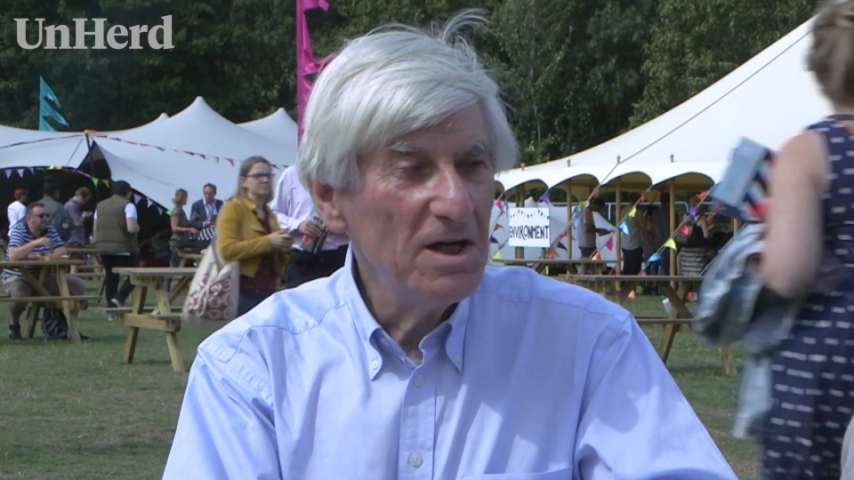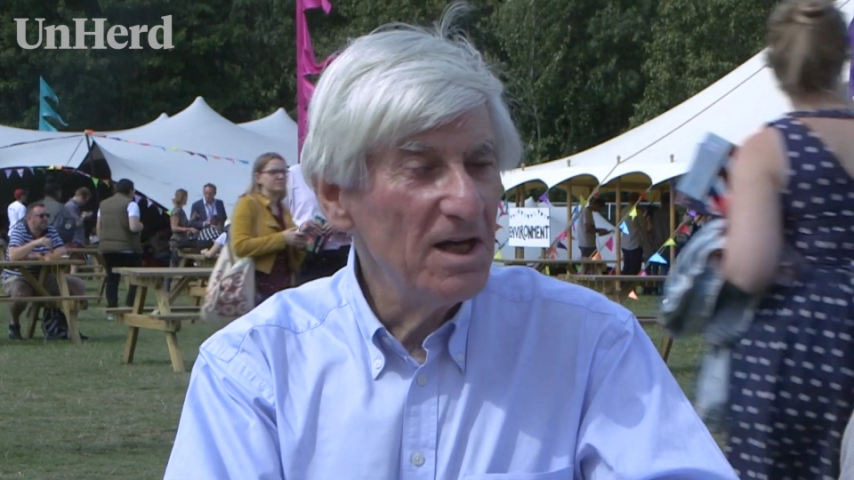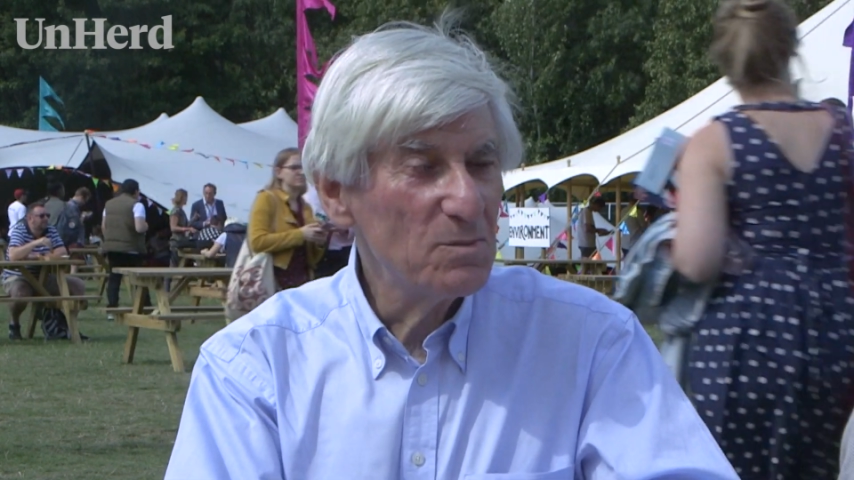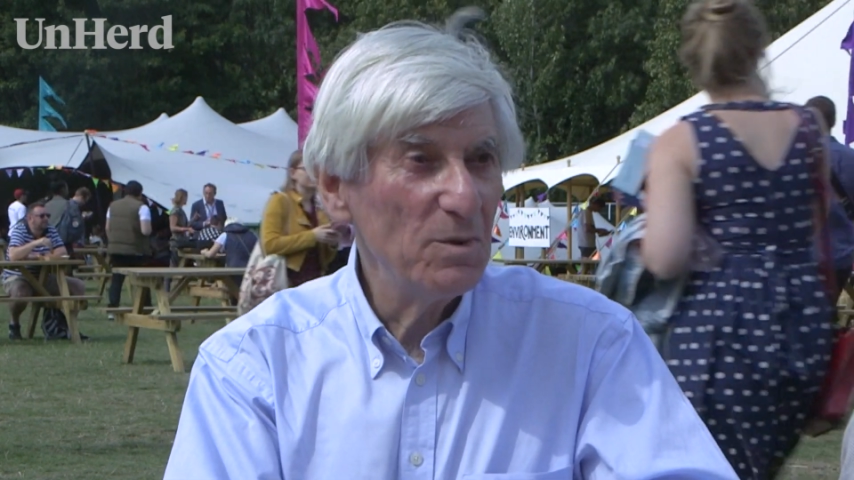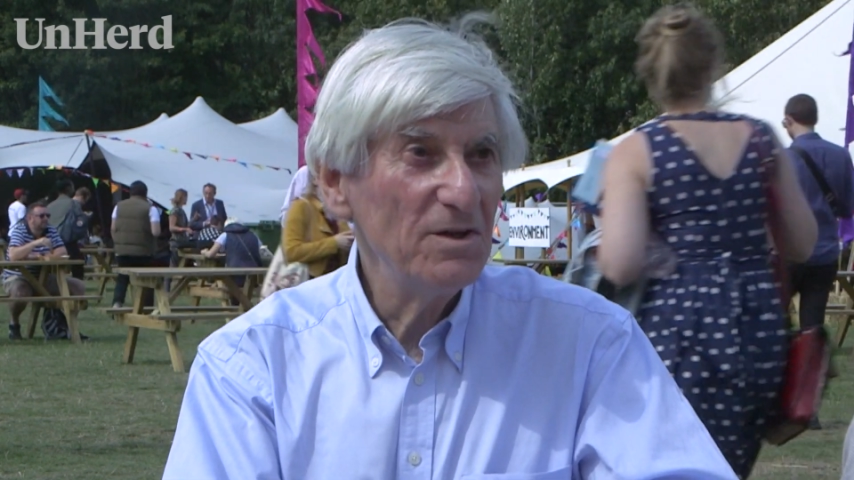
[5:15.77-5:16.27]

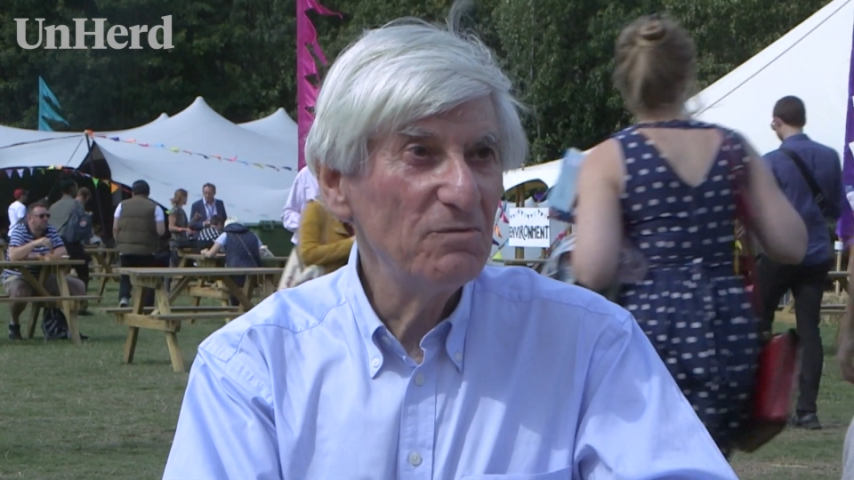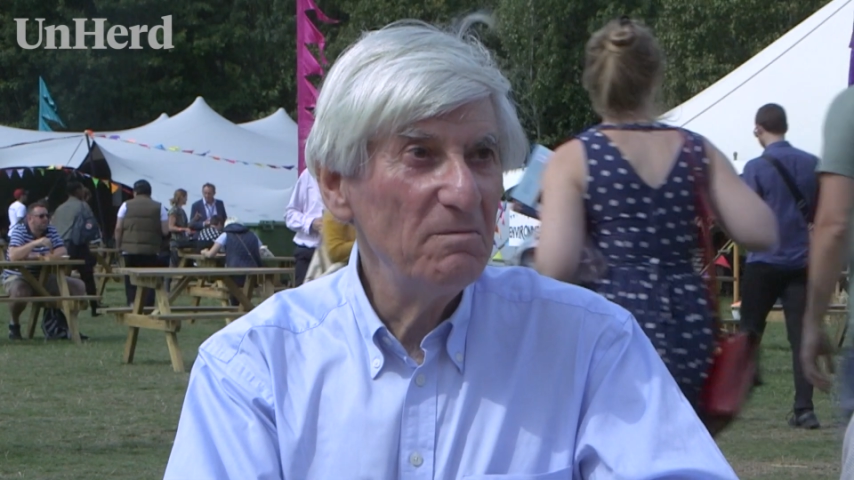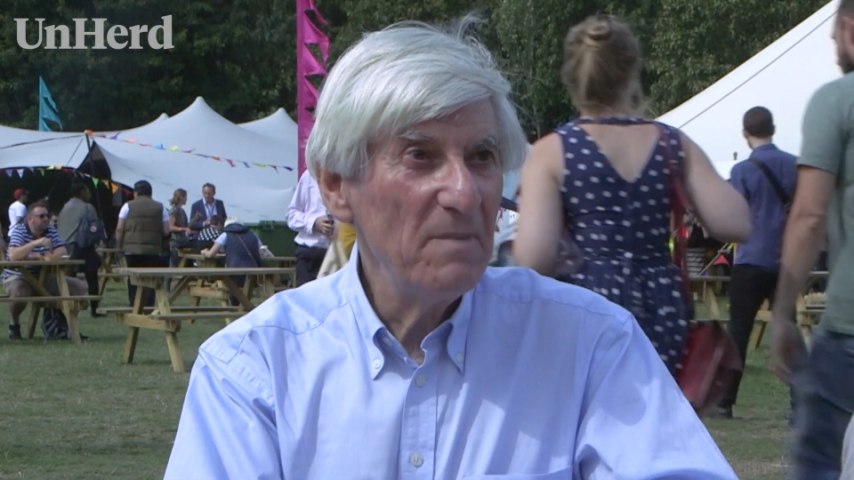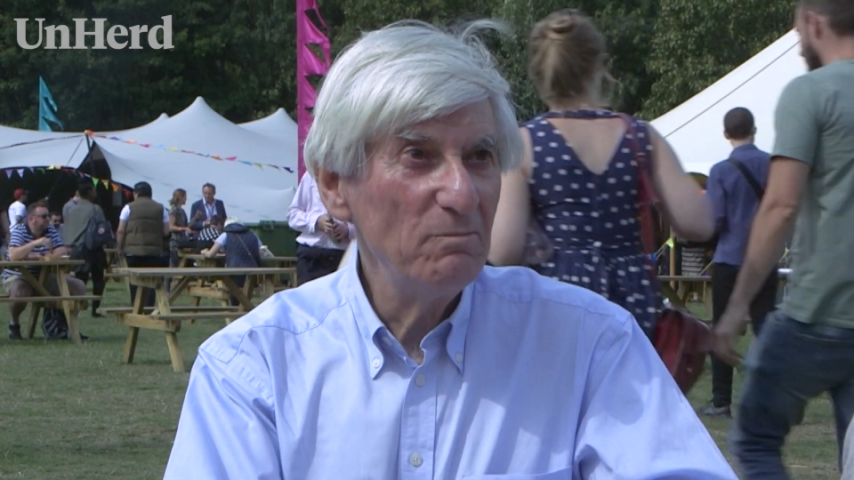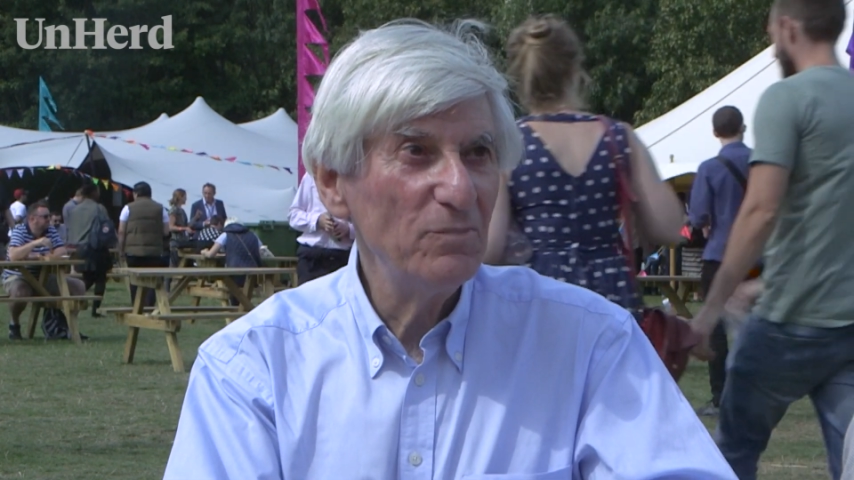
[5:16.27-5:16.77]
It's worth
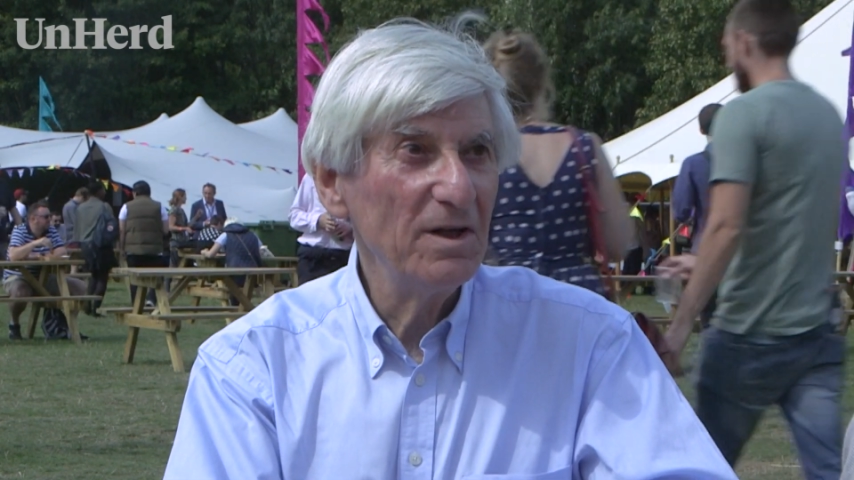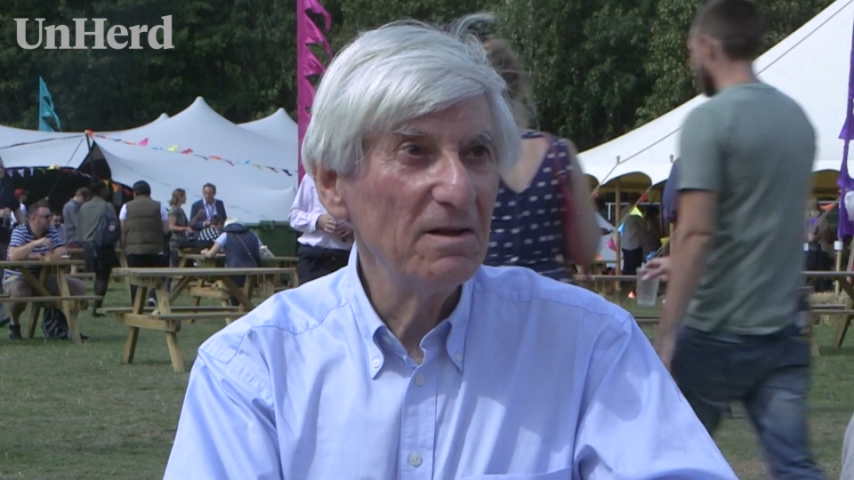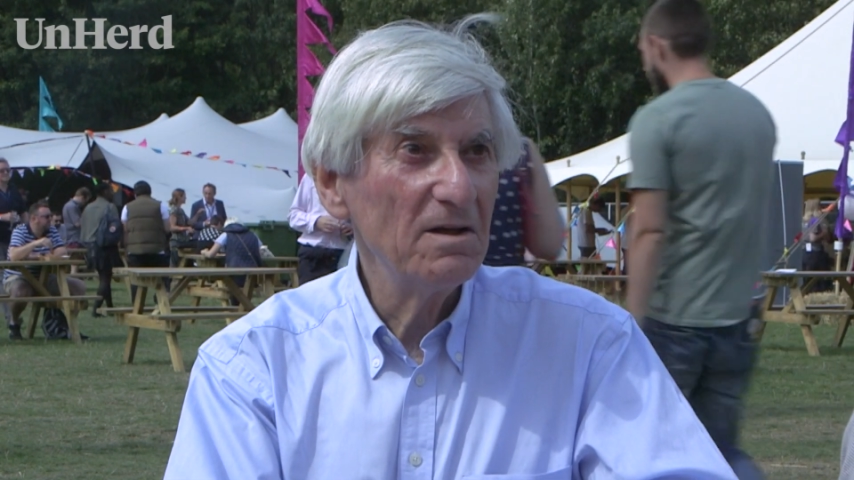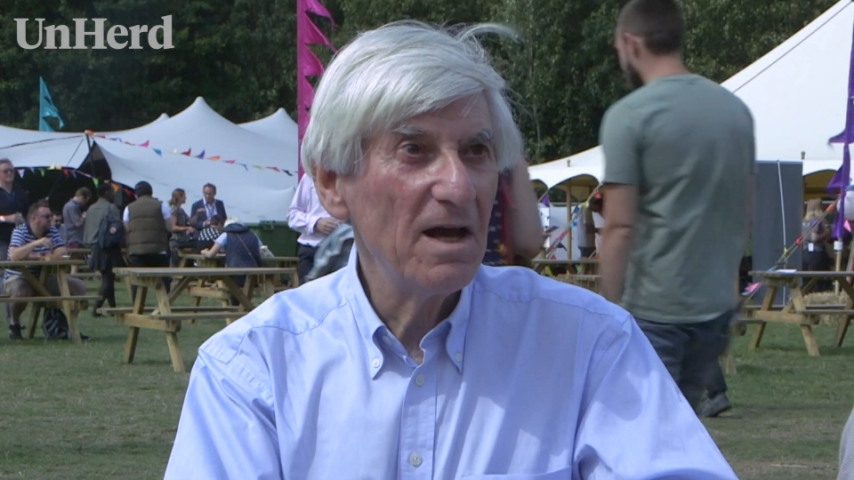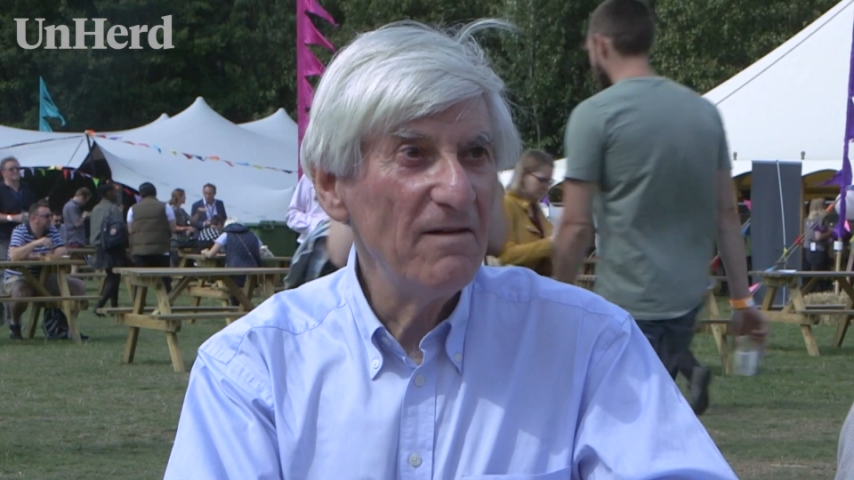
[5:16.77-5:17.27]
remembering that